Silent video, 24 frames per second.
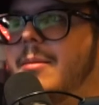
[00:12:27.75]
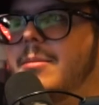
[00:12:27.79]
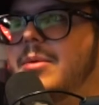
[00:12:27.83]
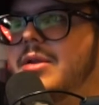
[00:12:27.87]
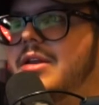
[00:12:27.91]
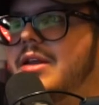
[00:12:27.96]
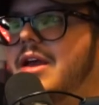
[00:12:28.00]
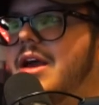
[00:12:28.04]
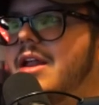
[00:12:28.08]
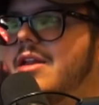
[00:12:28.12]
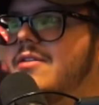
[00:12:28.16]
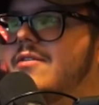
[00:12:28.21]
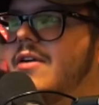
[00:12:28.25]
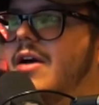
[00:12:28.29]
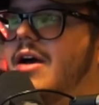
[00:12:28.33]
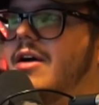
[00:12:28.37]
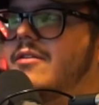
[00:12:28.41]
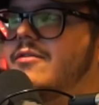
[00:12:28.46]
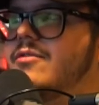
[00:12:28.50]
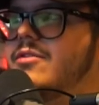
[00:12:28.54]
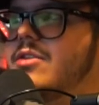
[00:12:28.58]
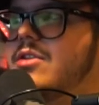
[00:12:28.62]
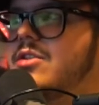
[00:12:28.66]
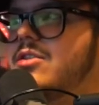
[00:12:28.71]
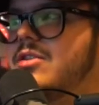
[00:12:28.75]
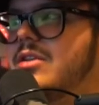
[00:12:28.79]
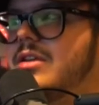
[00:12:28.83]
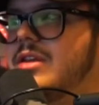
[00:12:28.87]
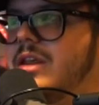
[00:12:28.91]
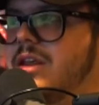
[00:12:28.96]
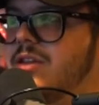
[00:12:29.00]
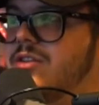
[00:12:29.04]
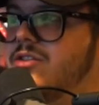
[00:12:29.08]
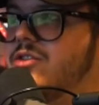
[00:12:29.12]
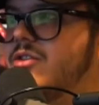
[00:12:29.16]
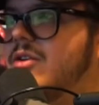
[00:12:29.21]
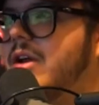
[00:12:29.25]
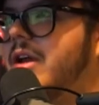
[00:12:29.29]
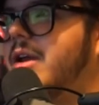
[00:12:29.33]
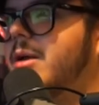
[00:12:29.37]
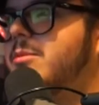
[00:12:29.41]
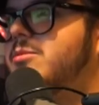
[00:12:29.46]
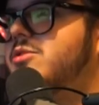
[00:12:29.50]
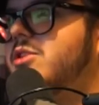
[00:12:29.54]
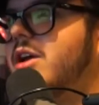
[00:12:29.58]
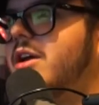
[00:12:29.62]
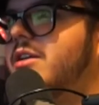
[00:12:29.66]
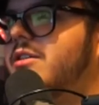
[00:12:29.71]
and kind of have the Easter egg
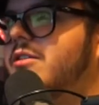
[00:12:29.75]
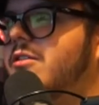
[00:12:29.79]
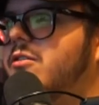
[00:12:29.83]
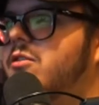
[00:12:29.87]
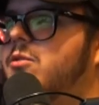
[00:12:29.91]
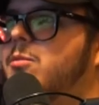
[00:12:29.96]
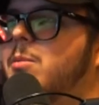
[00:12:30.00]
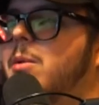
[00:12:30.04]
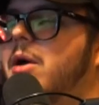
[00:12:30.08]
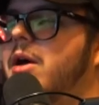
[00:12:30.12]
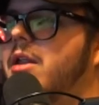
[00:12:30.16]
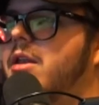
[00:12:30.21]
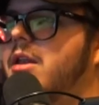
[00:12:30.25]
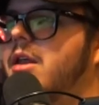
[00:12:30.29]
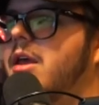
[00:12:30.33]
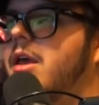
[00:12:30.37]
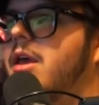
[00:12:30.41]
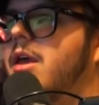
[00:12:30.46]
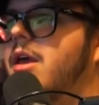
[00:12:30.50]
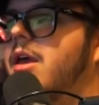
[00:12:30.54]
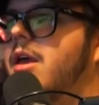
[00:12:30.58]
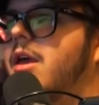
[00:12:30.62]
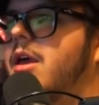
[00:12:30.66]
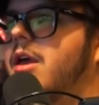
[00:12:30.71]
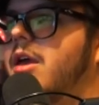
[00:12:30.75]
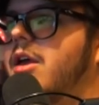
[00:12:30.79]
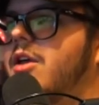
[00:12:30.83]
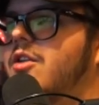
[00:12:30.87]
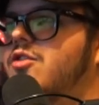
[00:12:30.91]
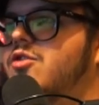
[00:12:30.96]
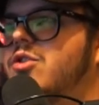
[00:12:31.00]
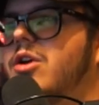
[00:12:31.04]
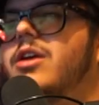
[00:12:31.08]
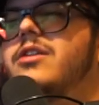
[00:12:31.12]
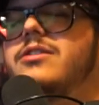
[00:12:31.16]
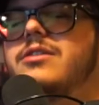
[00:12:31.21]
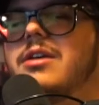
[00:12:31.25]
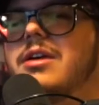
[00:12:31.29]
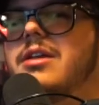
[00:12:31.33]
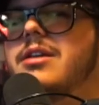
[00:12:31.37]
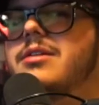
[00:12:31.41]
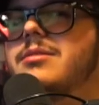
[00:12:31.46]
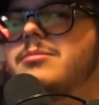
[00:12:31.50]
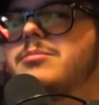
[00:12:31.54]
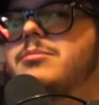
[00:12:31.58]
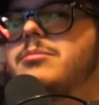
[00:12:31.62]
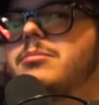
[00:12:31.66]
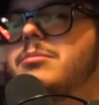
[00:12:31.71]
objectives, but Transit,
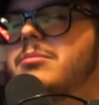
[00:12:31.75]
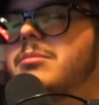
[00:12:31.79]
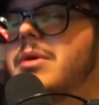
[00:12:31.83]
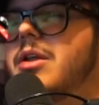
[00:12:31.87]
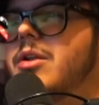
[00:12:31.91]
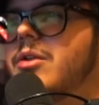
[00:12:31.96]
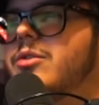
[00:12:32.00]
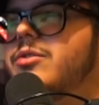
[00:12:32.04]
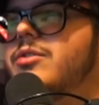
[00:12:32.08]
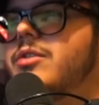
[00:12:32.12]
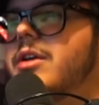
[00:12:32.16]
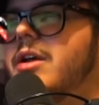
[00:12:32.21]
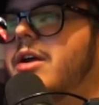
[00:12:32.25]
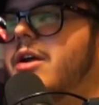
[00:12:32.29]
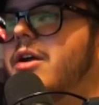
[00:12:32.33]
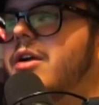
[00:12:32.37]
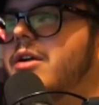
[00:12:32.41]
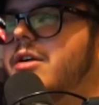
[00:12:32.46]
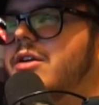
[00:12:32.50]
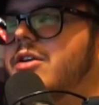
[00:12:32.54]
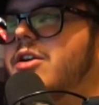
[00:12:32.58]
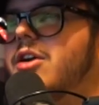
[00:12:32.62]
middle tier.